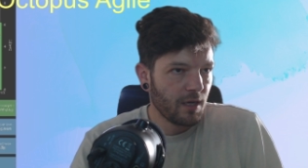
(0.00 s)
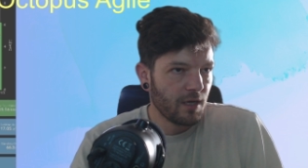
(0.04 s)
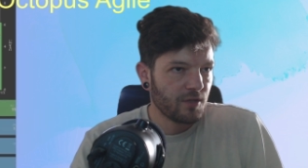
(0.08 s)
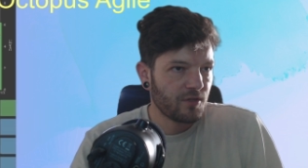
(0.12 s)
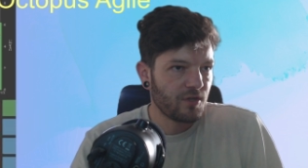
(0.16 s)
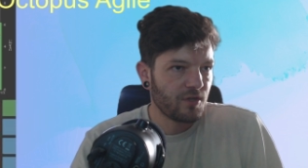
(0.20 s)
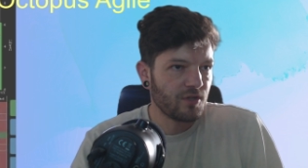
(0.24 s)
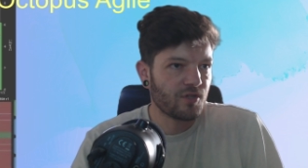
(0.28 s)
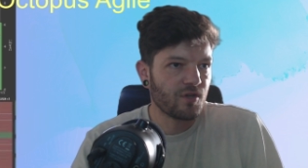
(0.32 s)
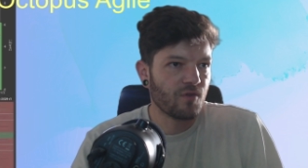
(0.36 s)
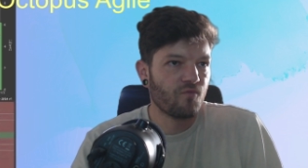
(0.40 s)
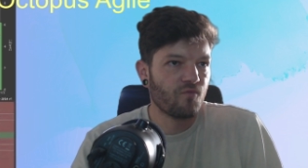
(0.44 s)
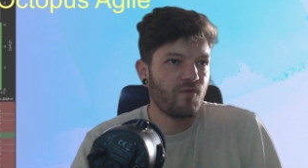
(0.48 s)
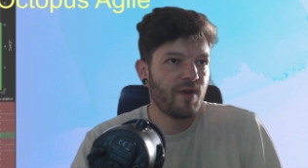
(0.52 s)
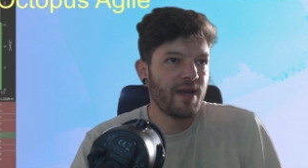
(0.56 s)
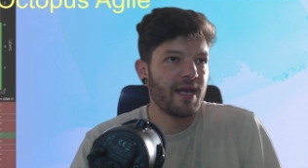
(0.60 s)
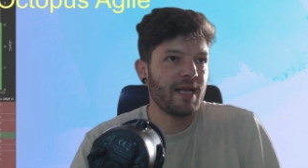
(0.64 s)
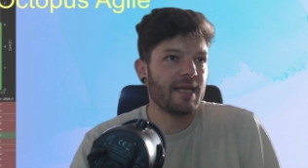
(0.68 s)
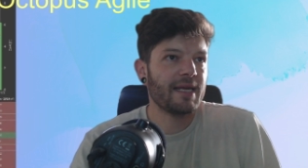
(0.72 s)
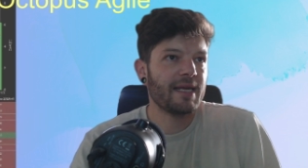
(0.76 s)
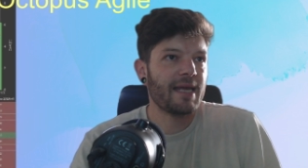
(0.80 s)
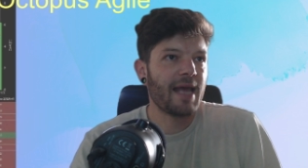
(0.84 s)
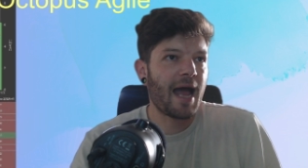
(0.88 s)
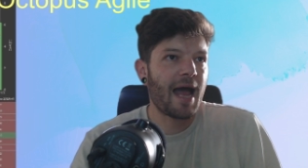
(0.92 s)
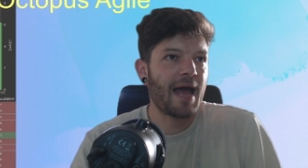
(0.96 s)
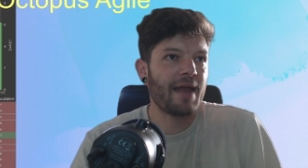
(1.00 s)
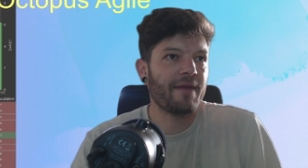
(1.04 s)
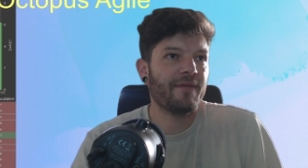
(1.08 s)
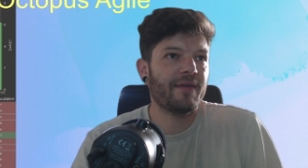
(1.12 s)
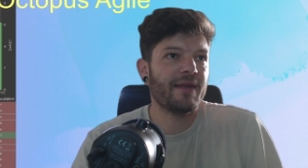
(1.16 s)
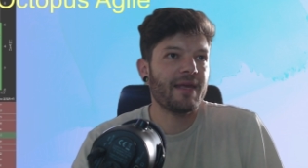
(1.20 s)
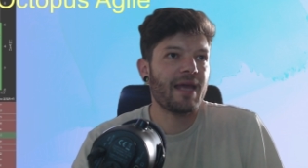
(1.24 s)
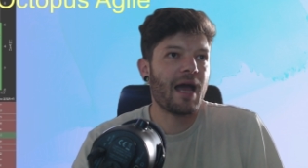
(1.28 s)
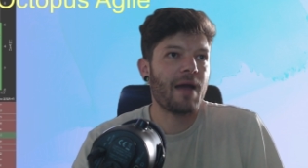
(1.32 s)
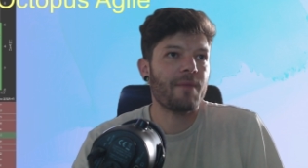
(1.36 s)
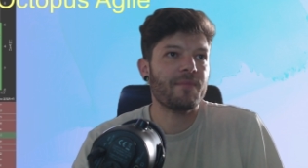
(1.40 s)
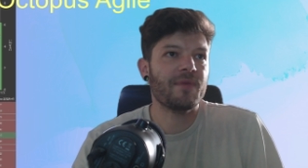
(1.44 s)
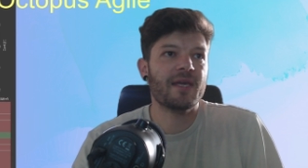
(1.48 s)
So it's a really handy
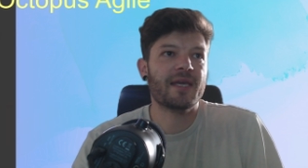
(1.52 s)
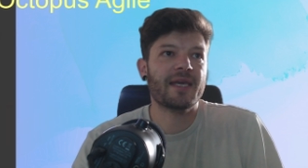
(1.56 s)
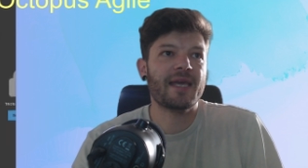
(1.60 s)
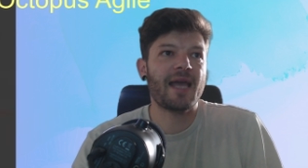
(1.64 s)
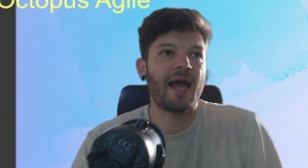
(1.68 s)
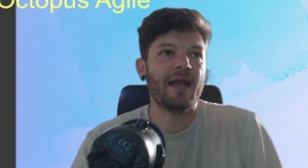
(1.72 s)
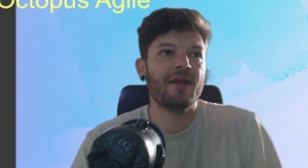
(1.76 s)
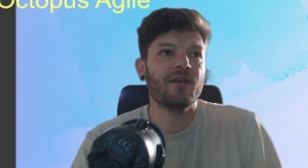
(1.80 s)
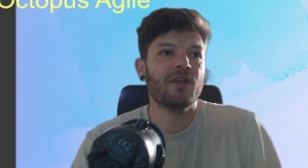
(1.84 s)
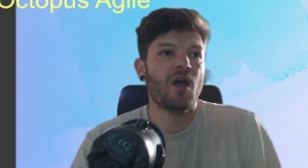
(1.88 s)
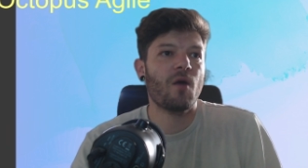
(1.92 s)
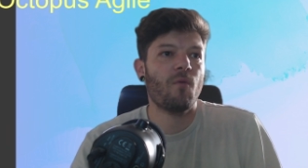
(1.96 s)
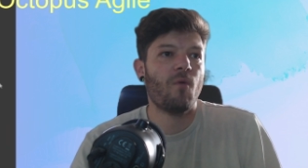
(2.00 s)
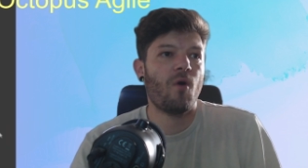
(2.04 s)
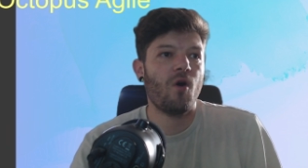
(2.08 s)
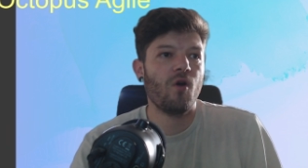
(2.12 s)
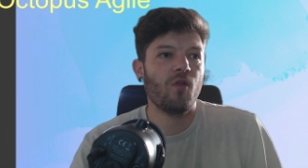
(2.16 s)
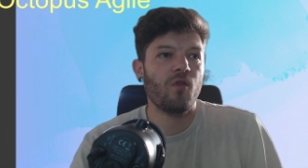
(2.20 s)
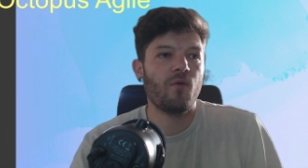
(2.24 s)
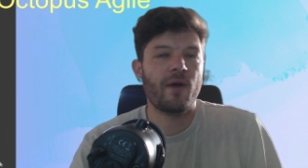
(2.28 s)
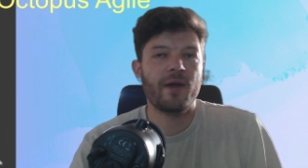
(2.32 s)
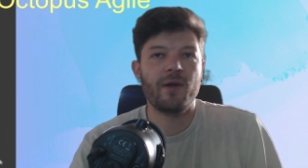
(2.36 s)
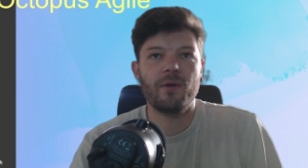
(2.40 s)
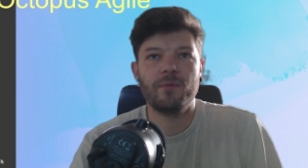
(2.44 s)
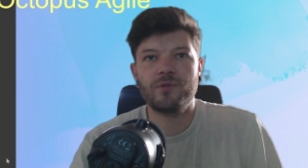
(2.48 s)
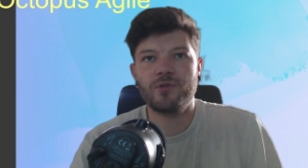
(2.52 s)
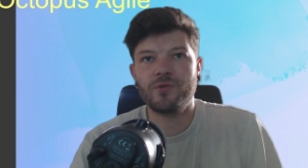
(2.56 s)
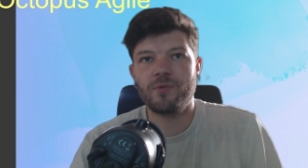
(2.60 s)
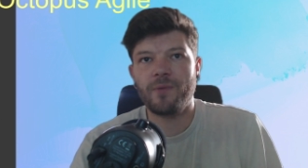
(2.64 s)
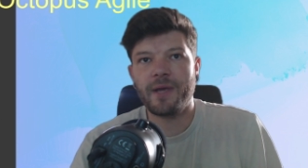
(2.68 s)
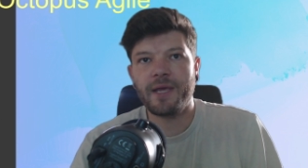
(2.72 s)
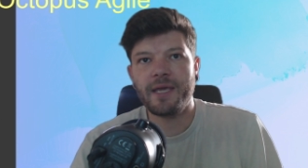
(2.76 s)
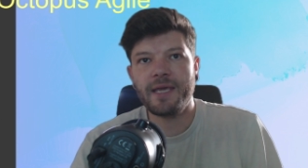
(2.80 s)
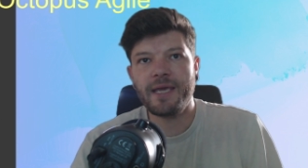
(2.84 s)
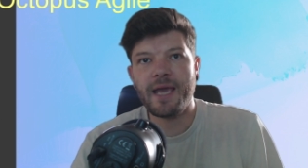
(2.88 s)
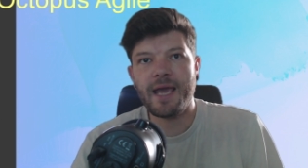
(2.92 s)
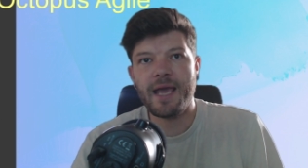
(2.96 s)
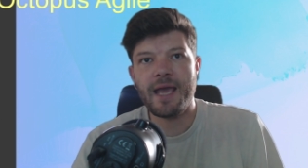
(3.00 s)
app. You can go all the way up to a
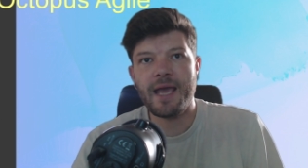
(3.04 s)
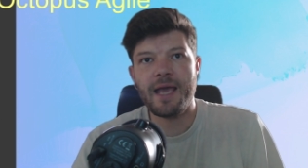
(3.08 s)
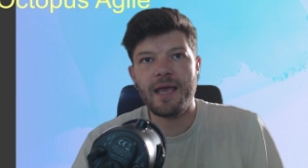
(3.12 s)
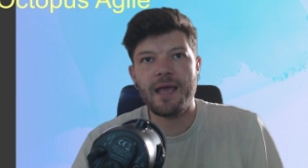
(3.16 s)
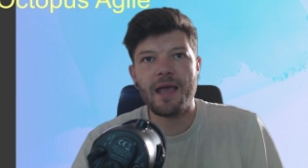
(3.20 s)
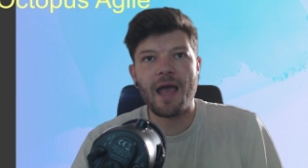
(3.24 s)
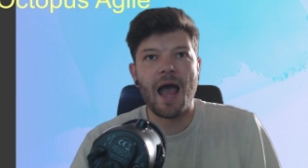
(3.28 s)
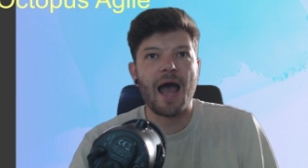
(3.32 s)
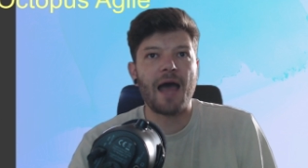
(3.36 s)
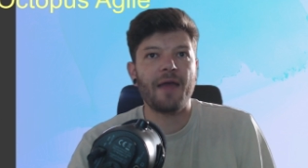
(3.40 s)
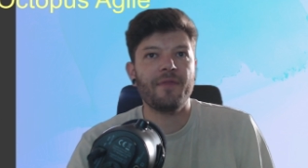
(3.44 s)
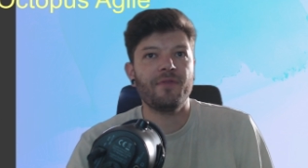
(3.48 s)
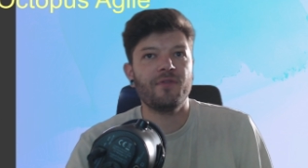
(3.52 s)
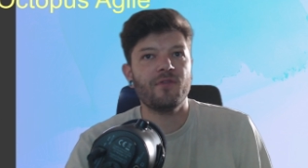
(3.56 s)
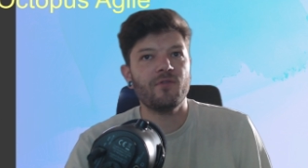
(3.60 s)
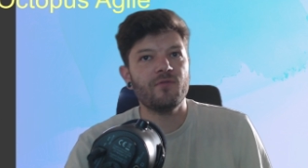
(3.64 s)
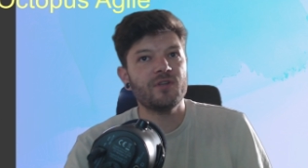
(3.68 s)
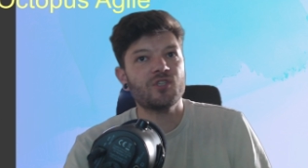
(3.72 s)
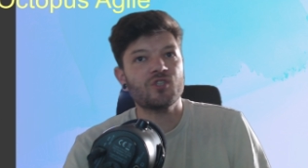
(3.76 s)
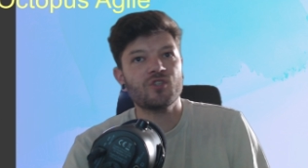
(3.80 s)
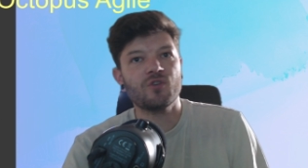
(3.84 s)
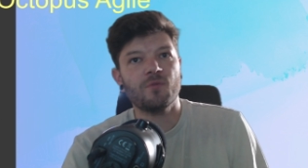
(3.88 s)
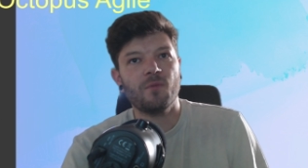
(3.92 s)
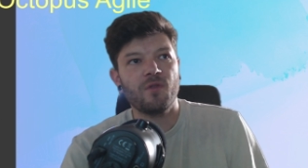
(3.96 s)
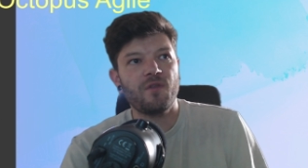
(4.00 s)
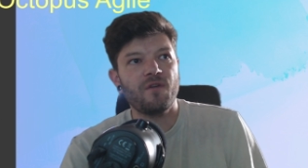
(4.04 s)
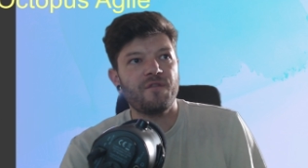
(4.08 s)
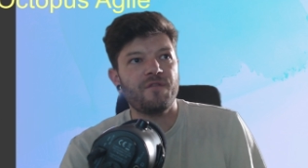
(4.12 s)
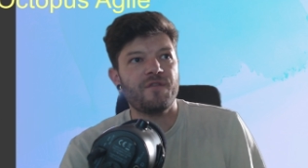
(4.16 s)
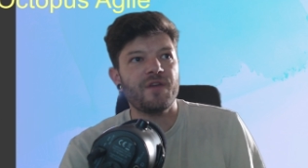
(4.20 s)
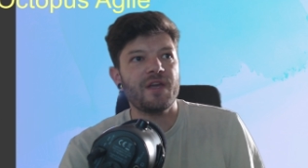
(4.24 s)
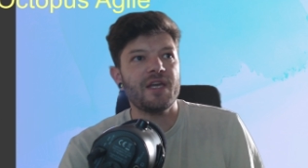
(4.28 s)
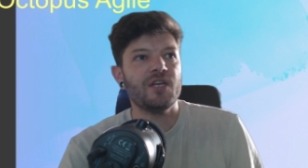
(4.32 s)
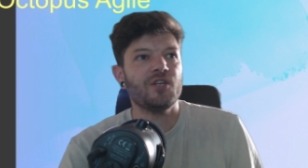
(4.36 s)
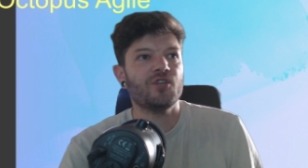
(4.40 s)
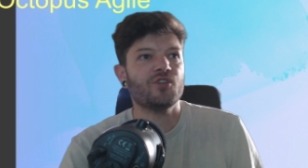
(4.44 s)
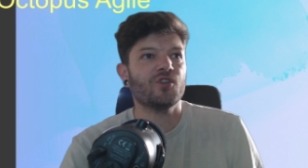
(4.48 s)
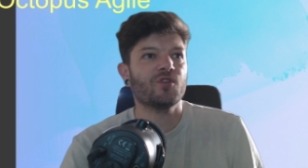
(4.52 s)
year and there is some other
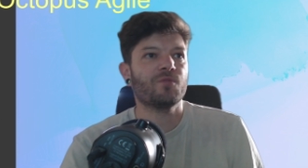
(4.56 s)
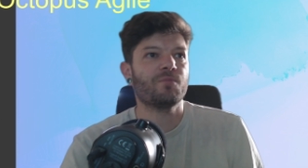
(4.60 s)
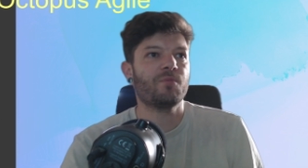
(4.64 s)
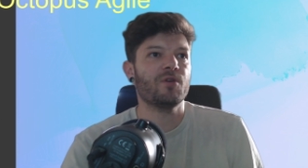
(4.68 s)
features,